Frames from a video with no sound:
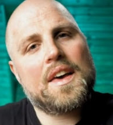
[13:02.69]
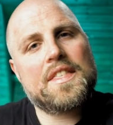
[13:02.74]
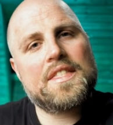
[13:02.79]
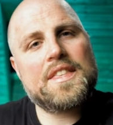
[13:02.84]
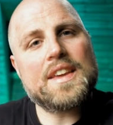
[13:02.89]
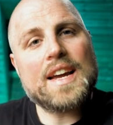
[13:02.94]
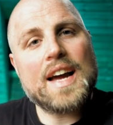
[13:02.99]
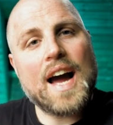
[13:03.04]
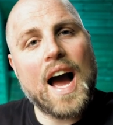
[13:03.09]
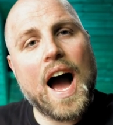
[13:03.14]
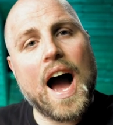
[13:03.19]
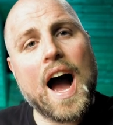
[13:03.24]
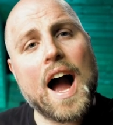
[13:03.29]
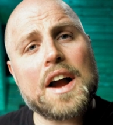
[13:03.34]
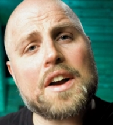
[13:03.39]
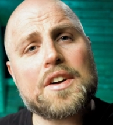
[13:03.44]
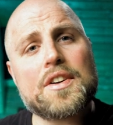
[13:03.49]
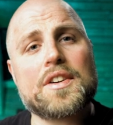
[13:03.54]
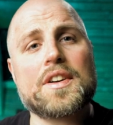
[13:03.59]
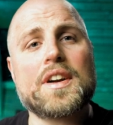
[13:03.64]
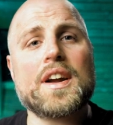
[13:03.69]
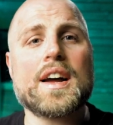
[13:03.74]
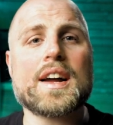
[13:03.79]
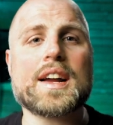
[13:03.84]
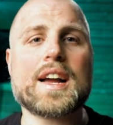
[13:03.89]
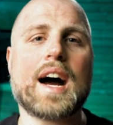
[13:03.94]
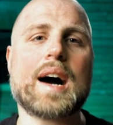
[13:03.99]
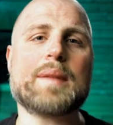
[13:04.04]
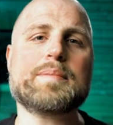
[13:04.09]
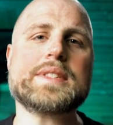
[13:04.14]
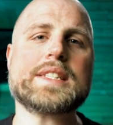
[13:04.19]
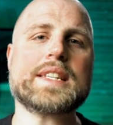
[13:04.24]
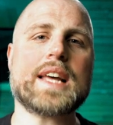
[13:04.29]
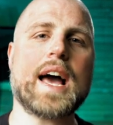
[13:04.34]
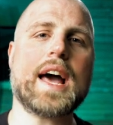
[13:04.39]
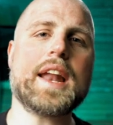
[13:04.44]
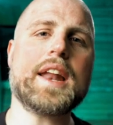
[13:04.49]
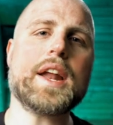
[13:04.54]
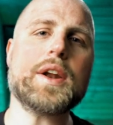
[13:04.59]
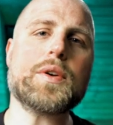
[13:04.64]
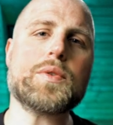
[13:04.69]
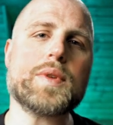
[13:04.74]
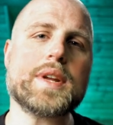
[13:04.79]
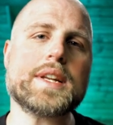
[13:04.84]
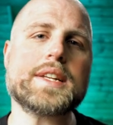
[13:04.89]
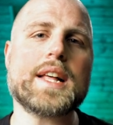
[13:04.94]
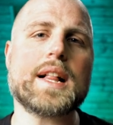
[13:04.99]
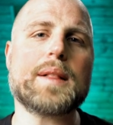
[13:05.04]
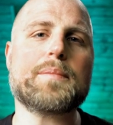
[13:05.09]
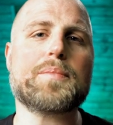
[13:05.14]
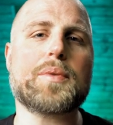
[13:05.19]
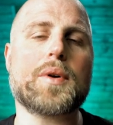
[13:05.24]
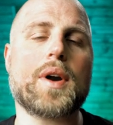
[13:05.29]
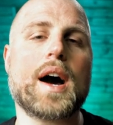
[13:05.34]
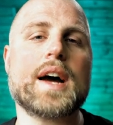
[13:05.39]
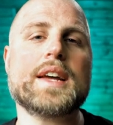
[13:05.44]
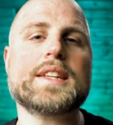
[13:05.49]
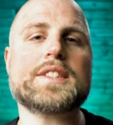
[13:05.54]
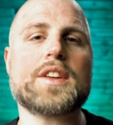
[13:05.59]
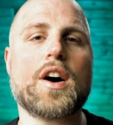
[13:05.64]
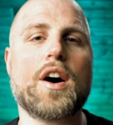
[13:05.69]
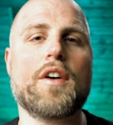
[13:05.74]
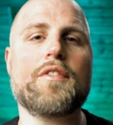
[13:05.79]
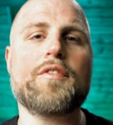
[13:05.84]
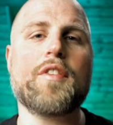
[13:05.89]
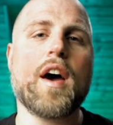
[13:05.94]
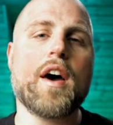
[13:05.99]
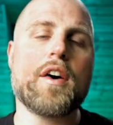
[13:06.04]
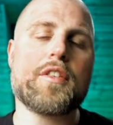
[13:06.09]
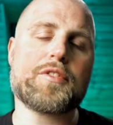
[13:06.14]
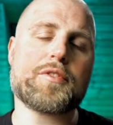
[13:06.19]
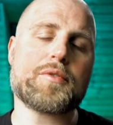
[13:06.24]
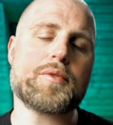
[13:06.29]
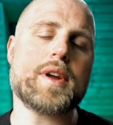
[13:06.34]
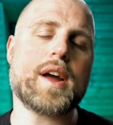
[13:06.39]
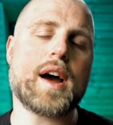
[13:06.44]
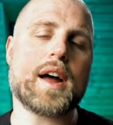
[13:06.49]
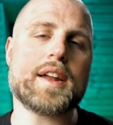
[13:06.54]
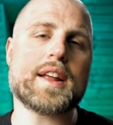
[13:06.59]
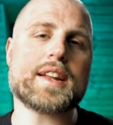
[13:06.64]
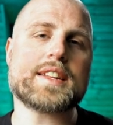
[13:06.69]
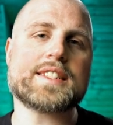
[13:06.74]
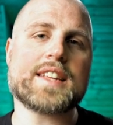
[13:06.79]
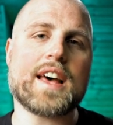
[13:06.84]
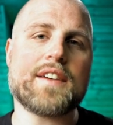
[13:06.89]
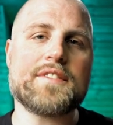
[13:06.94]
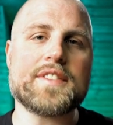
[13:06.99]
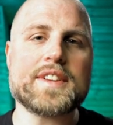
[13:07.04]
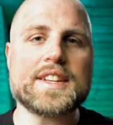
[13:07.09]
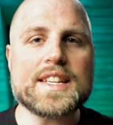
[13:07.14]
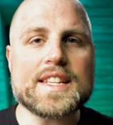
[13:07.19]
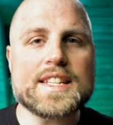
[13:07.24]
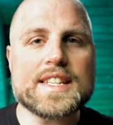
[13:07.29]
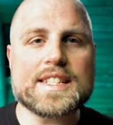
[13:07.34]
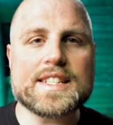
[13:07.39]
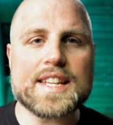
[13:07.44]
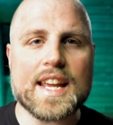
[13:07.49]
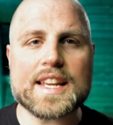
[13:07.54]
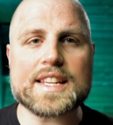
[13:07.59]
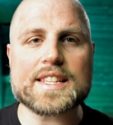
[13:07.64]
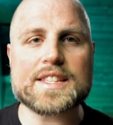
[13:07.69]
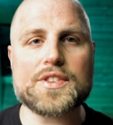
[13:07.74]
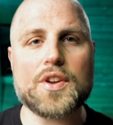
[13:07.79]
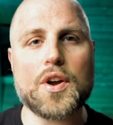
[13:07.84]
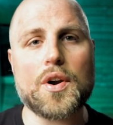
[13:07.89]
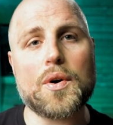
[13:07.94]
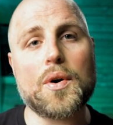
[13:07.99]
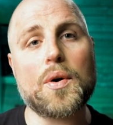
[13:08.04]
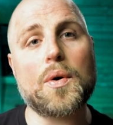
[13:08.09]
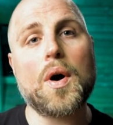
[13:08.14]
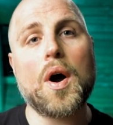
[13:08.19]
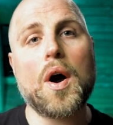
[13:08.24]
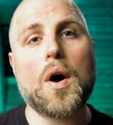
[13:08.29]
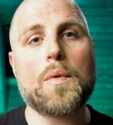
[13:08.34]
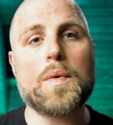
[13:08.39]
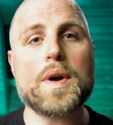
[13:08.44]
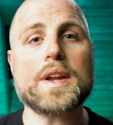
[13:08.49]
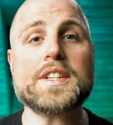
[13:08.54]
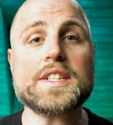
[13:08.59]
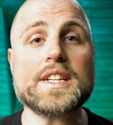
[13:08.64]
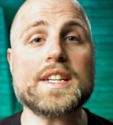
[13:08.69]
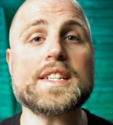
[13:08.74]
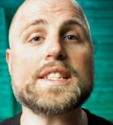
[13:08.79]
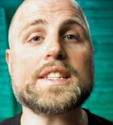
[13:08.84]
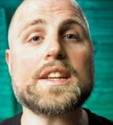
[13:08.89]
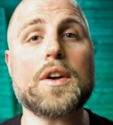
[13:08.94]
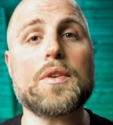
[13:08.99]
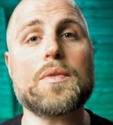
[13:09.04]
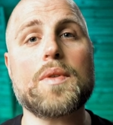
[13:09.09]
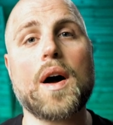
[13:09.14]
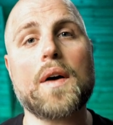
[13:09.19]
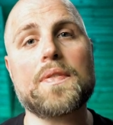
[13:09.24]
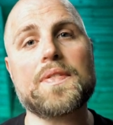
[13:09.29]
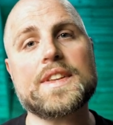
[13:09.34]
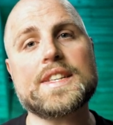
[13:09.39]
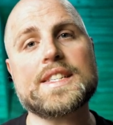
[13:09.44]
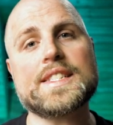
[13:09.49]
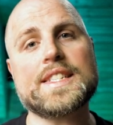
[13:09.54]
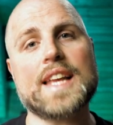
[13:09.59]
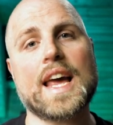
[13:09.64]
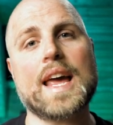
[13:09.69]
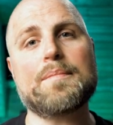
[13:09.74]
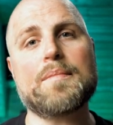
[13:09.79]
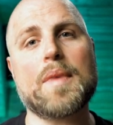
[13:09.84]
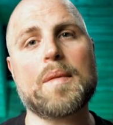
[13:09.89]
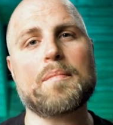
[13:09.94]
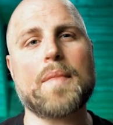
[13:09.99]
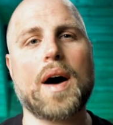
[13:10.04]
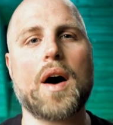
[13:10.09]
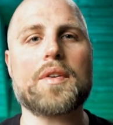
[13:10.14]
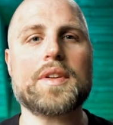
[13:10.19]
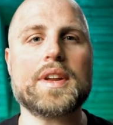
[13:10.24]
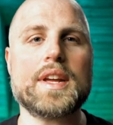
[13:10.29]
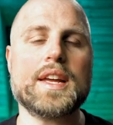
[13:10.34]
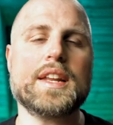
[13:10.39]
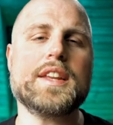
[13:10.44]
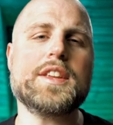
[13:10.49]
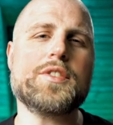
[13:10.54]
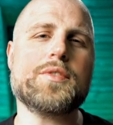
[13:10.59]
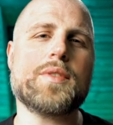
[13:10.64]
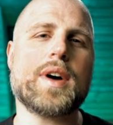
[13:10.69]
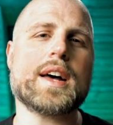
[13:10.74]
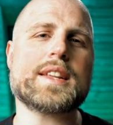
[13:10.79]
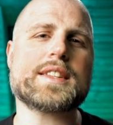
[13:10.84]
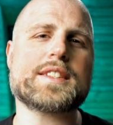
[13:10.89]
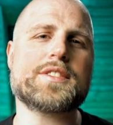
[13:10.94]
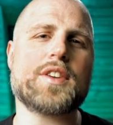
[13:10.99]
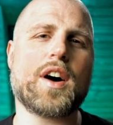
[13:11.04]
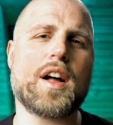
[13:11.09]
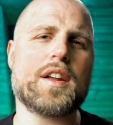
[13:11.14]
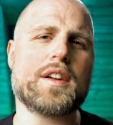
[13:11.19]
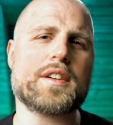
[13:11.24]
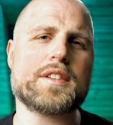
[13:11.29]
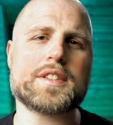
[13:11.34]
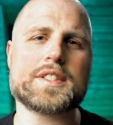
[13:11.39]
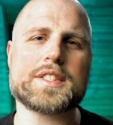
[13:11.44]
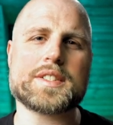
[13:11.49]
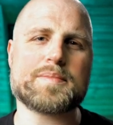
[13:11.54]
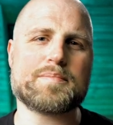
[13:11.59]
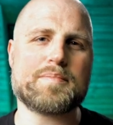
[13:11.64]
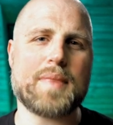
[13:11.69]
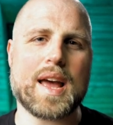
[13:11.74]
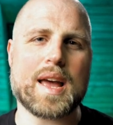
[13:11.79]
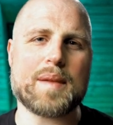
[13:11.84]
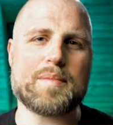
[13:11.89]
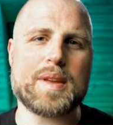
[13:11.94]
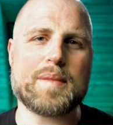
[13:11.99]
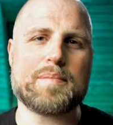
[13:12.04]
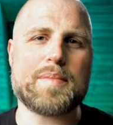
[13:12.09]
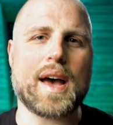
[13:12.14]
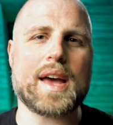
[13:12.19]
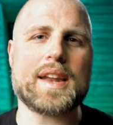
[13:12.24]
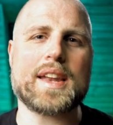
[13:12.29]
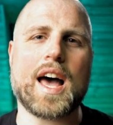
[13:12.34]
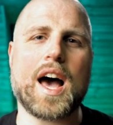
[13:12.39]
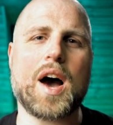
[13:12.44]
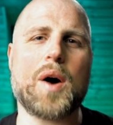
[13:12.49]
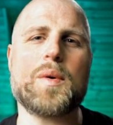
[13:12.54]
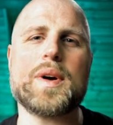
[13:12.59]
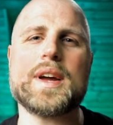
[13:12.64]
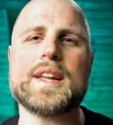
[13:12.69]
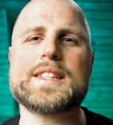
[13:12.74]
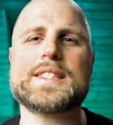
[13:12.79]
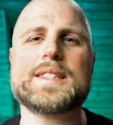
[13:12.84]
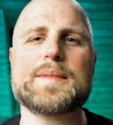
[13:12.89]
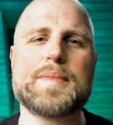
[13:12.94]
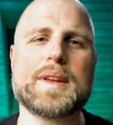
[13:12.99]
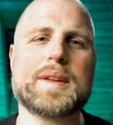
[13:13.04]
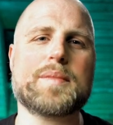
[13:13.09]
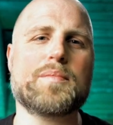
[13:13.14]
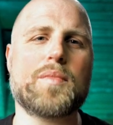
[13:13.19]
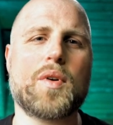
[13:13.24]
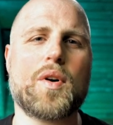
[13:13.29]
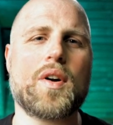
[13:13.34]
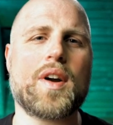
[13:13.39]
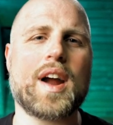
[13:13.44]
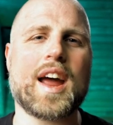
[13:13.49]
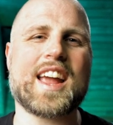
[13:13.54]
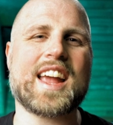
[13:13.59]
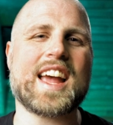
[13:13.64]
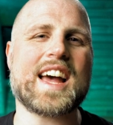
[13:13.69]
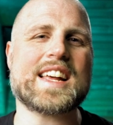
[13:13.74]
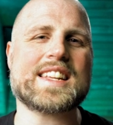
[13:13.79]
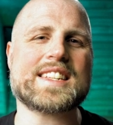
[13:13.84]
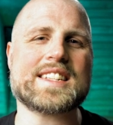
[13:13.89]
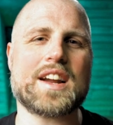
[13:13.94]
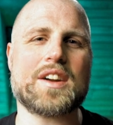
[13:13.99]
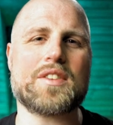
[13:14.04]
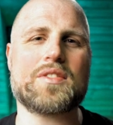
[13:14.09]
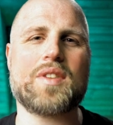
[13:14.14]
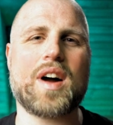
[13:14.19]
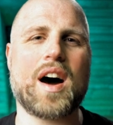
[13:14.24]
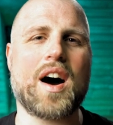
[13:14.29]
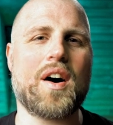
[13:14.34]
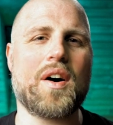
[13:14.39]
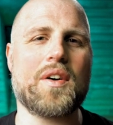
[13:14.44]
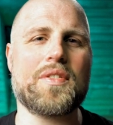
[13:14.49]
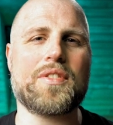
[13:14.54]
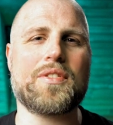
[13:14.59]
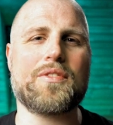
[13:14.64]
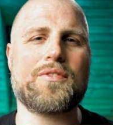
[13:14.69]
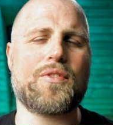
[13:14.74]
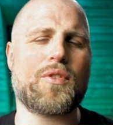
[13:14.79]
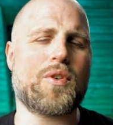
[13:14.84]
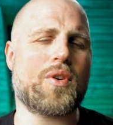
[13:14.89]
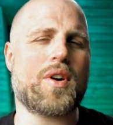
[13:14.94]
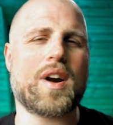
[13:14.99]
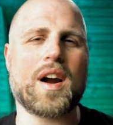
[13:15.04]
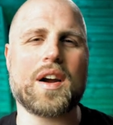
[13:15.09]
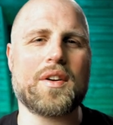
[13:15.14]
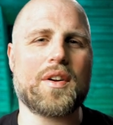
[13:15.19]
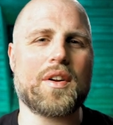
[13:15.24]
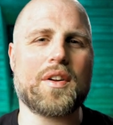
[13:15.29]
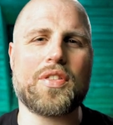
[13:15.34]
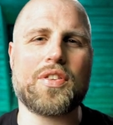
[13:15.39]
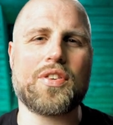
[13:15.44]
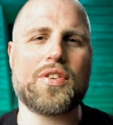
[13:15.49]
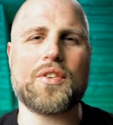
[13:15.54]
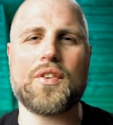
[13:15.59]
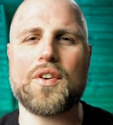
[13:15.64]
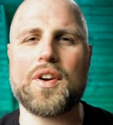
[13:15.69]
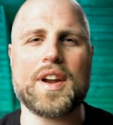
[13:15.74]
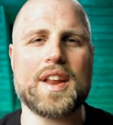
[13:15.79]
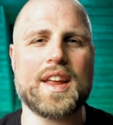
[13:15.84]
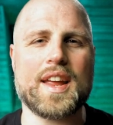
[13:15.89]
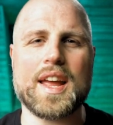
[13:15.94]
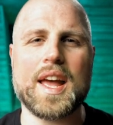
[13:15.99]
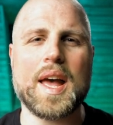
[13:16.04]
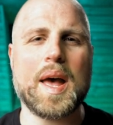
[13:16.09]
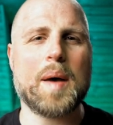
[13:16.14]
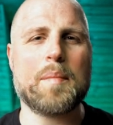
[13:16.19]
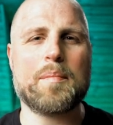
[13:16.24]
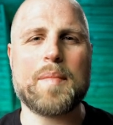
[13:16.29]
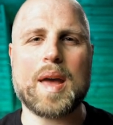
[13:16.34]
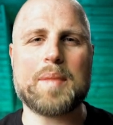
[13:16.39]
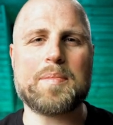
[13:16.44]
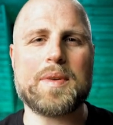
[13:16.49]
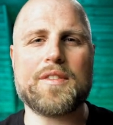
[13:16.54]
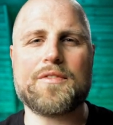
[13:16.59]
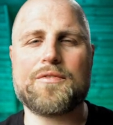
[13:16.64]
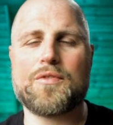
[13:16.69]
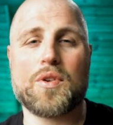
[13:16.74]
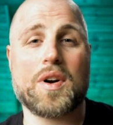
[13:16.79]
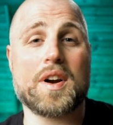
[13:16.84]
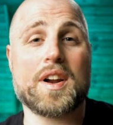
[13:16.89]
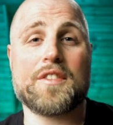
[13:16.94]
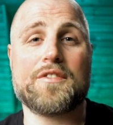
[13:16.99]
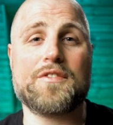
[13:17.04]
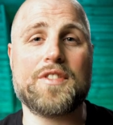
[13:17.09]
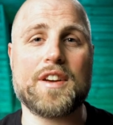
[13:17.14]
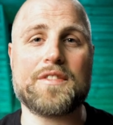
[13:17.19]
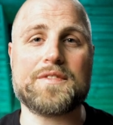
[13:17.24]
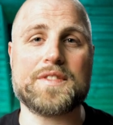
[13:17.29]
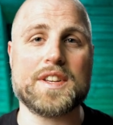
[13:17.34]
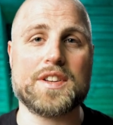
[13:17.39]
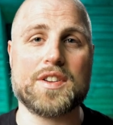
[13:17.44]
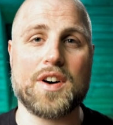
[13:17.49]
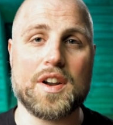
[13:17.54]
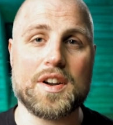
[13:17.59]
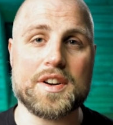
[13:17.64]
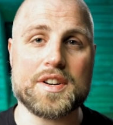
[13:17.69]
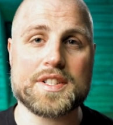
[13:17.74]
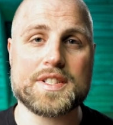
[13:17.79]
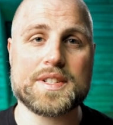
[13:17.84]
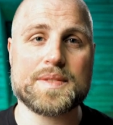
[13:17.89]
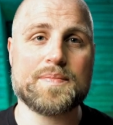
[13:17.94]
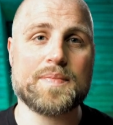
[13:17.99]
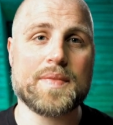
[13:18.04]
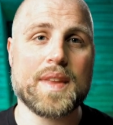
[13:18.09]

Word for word: The AQOR comes at a retail price of 376 euro, which is around the same amount in US dollars. Maybe by now it's a bit more, I guess, around 430, maybe $450.